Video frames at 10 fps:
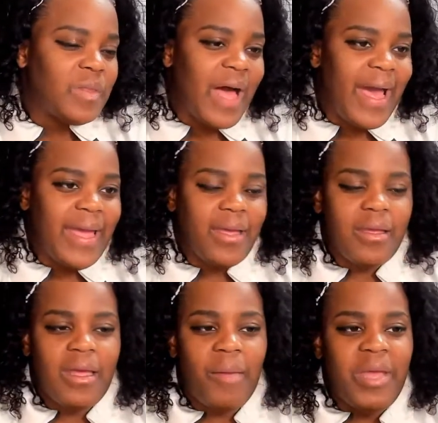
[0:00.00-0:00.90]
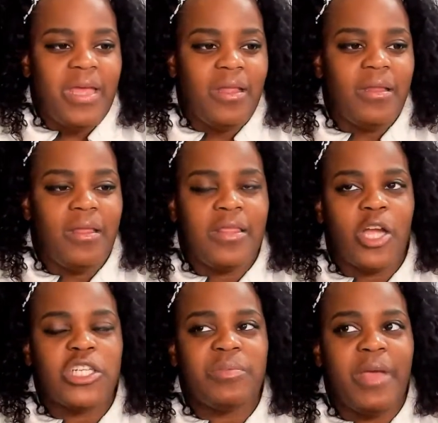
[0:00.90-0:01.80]
Like, I mean,
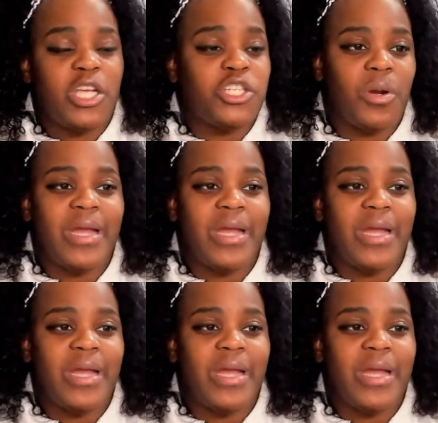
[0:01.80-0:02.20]
they're just making sure.